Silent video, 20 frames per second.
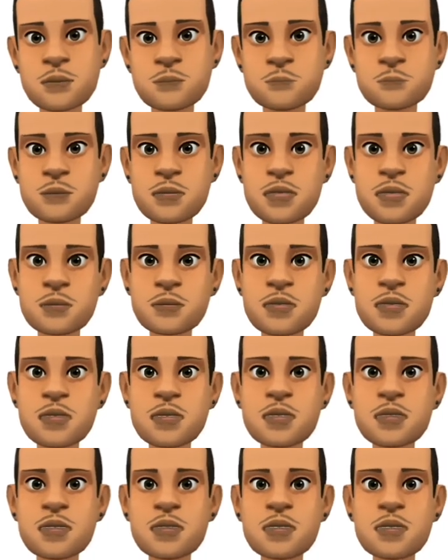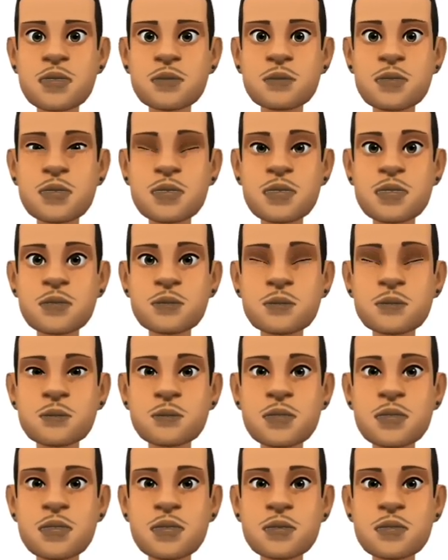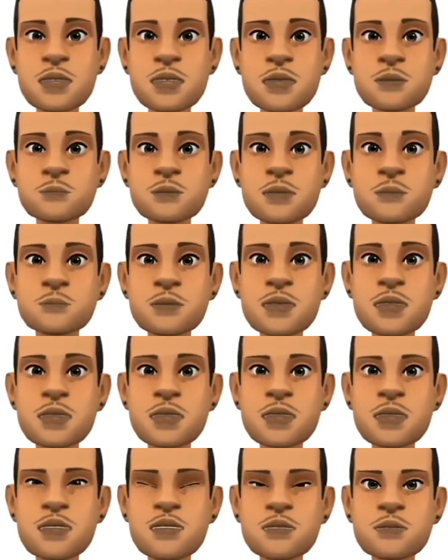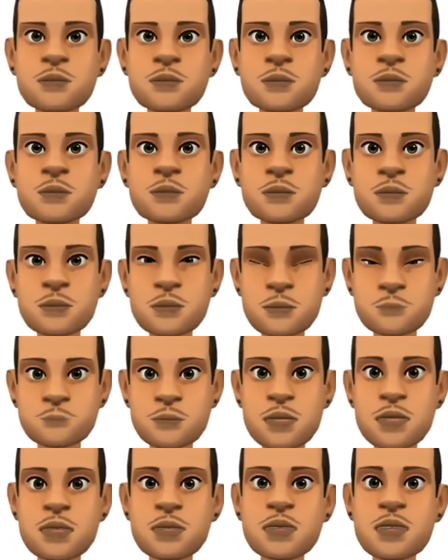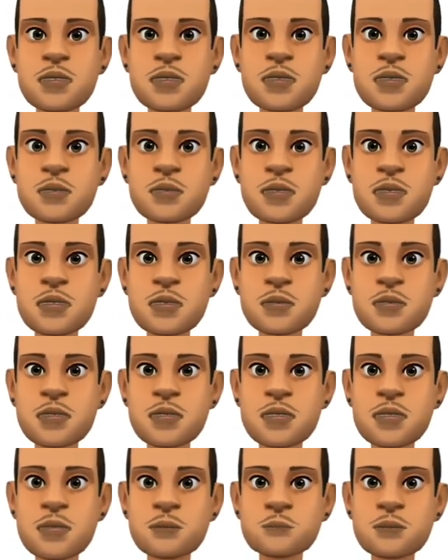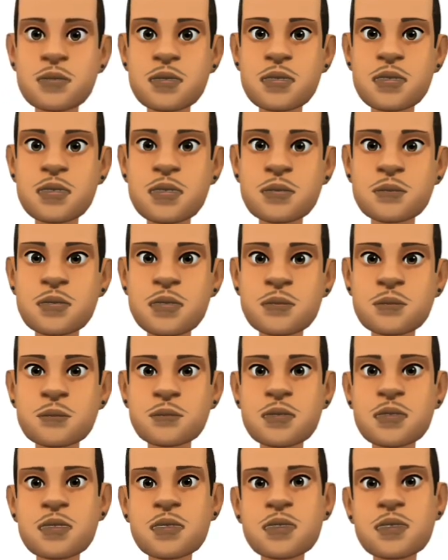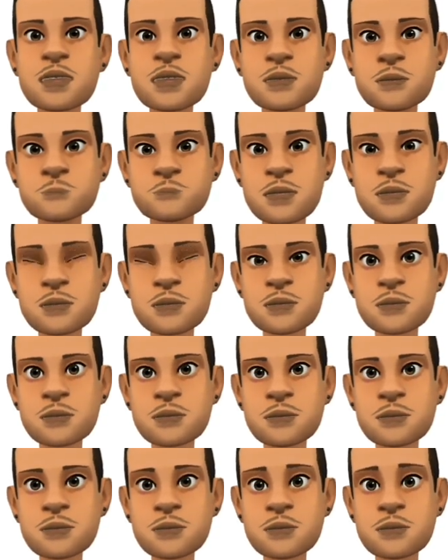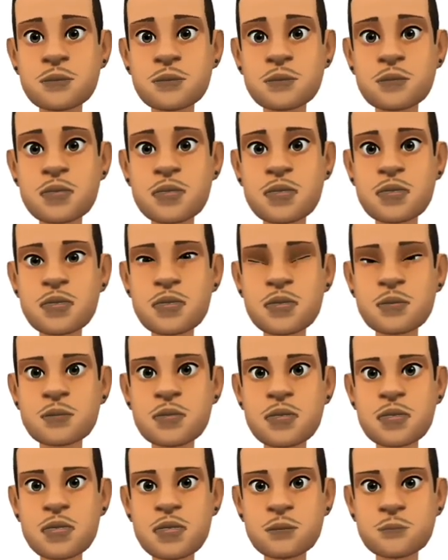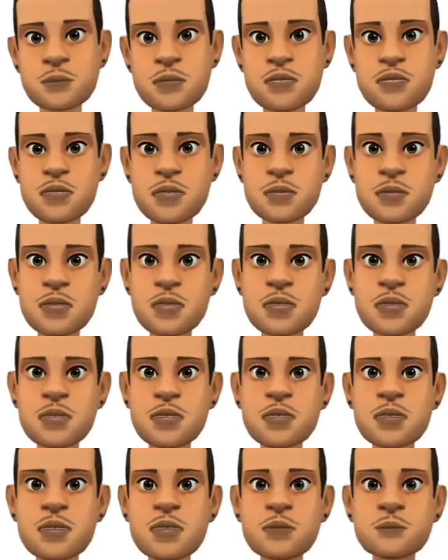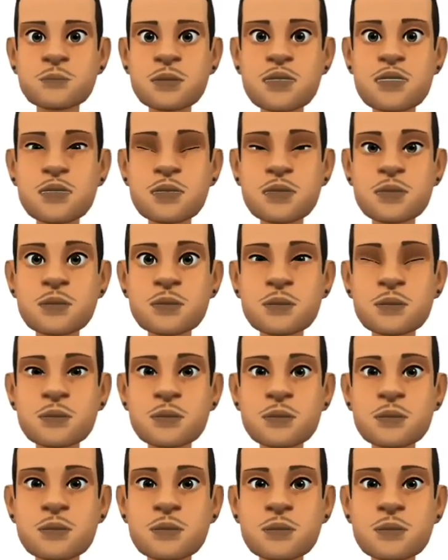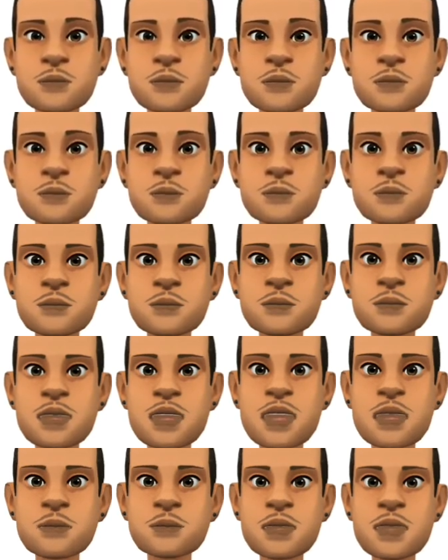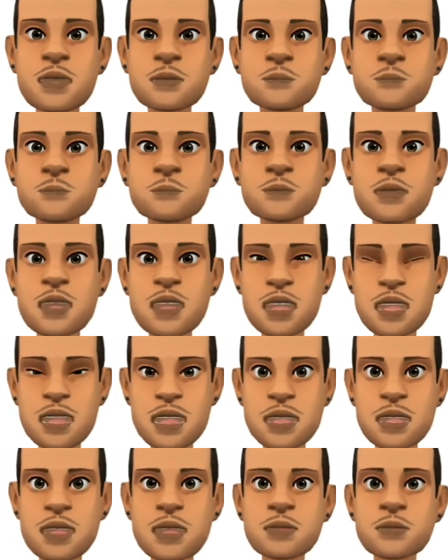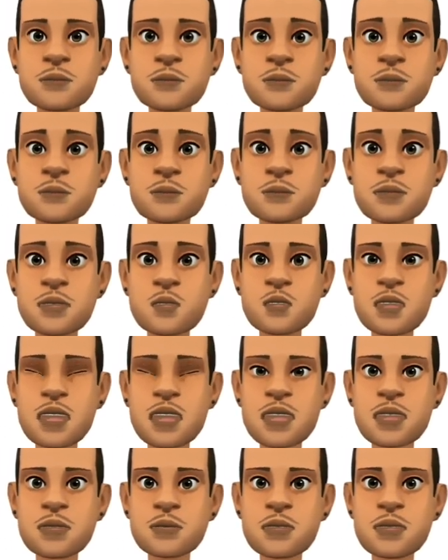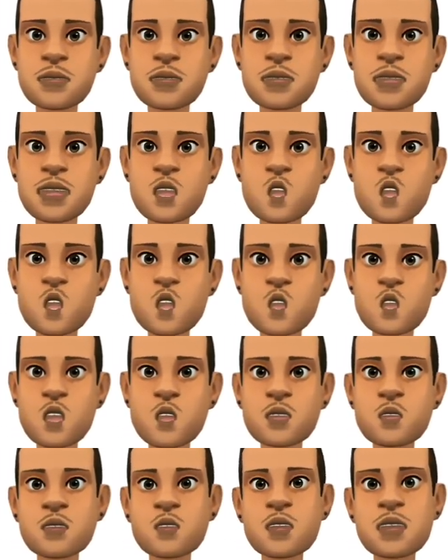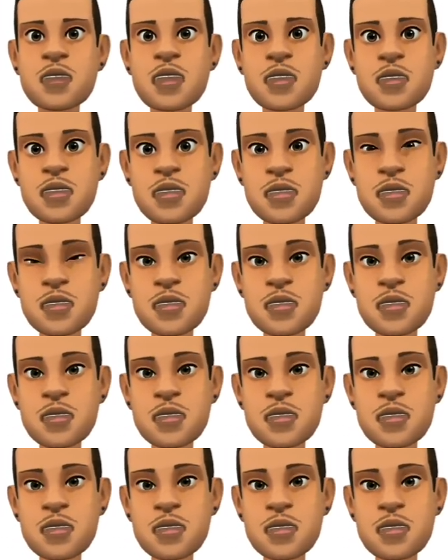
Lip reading: This is why most heads of state are mere puppets put there to protect the interests of the party and powerful private sector individuals. Number 3, we have to be tougher on crime.